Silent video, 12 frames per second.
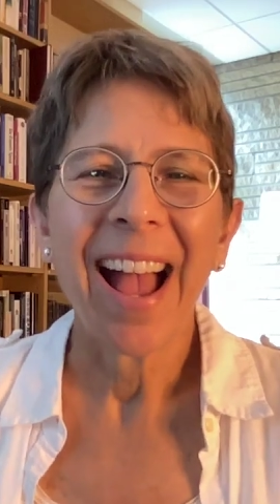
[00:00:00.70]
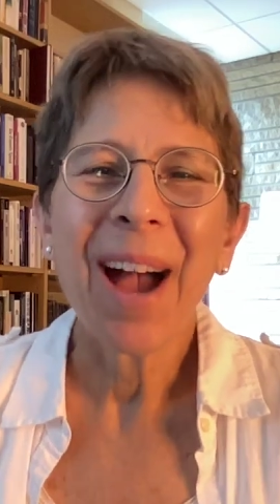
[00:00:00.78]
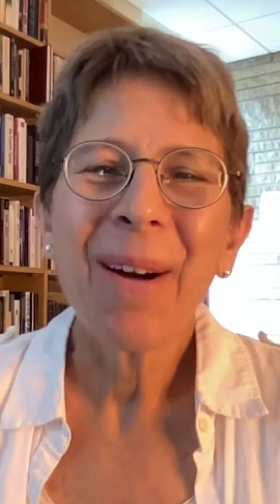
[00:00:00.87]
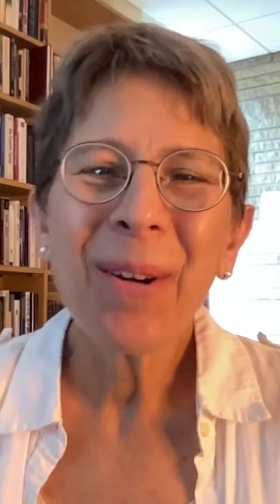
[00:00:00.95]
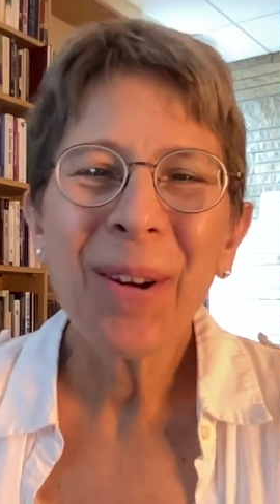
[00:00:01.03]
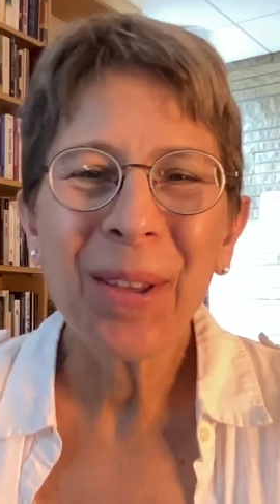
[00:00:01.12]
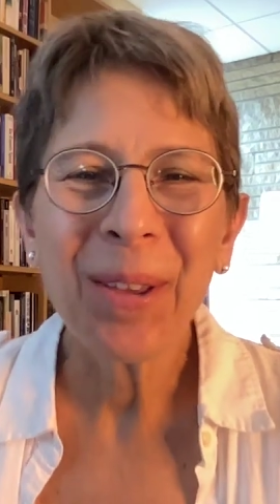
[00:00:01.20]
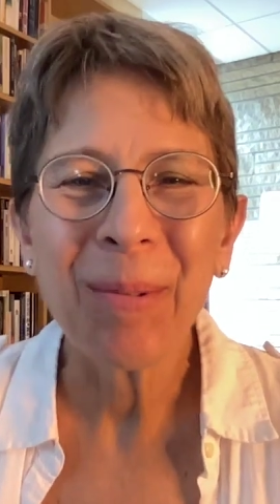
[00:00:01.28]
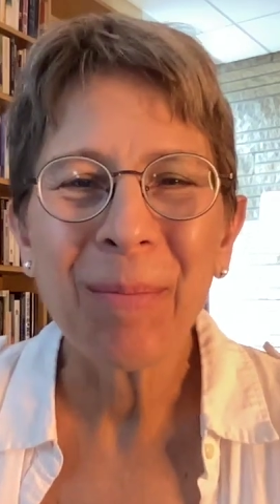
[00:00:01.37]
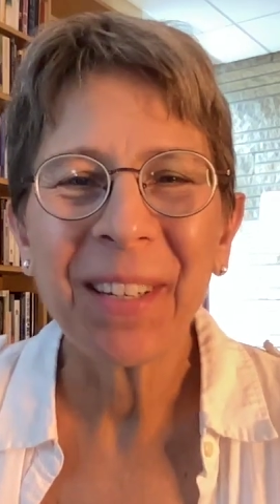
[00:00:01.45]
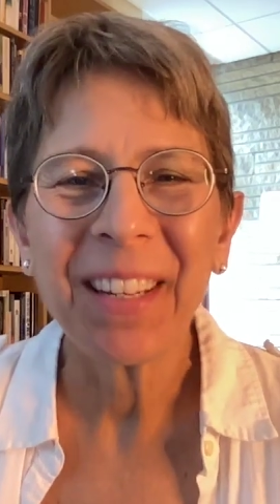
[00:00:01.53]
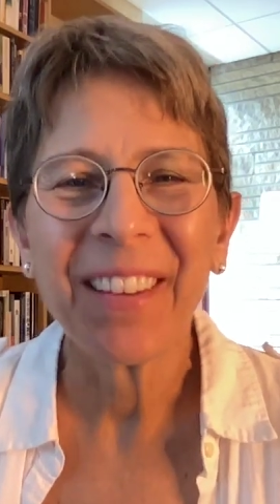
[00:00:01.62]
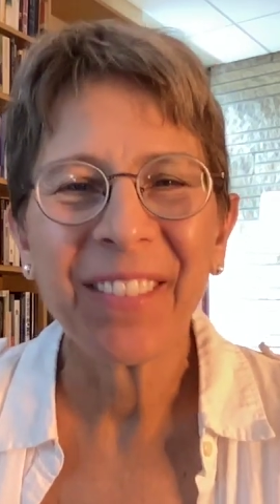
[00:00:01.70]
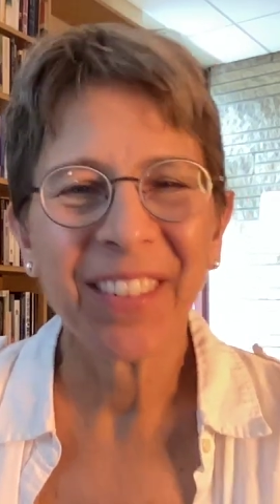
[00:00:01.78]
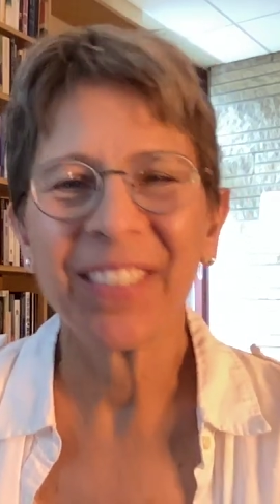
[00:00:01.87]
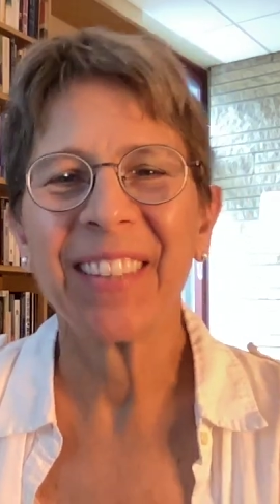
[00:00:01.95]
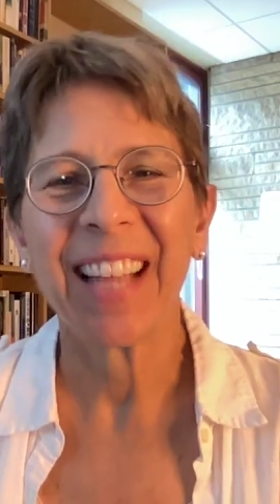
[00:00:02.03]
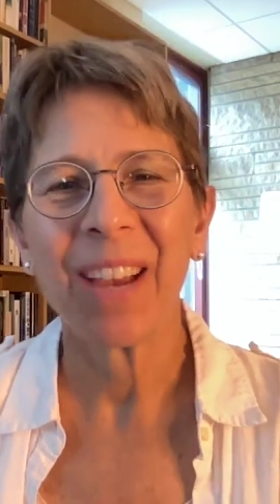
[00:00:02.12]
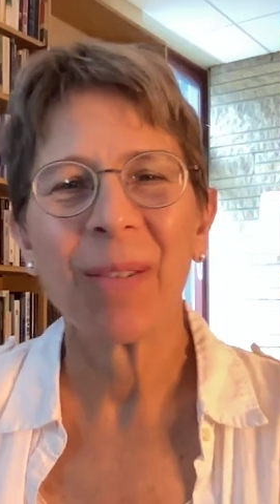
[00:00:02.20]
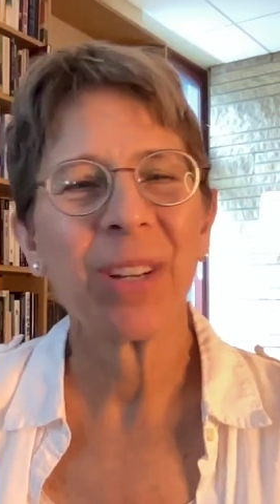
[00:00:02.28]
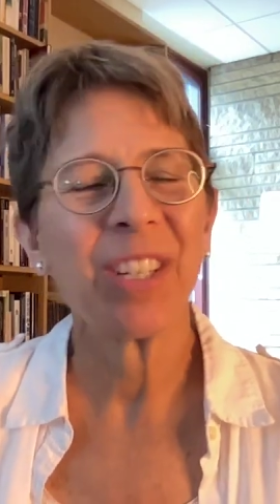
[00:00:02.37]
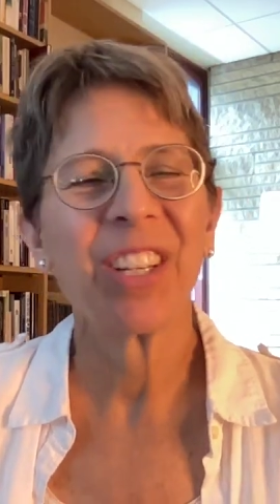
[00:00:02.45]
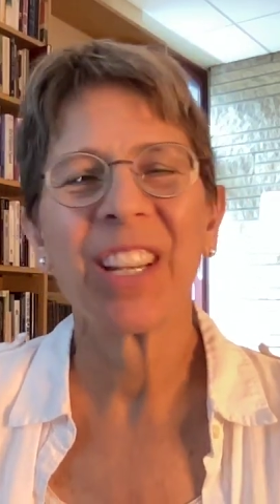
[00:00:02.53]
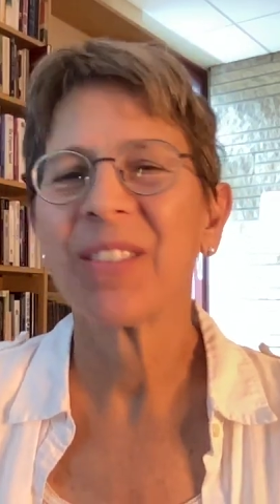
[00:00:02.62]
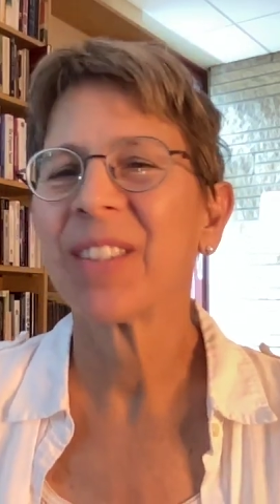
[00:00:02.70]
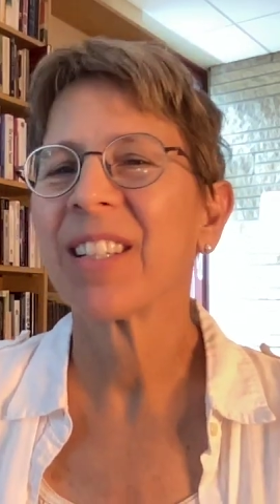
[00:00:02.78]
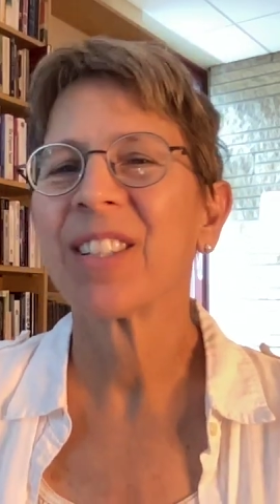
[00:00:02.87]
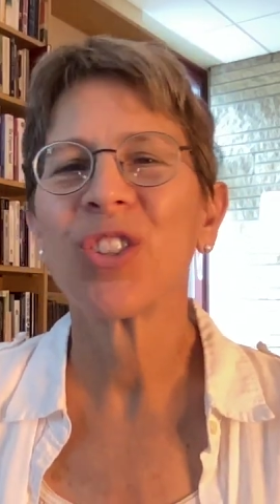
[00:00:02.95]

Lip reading: Our human gift of language gives us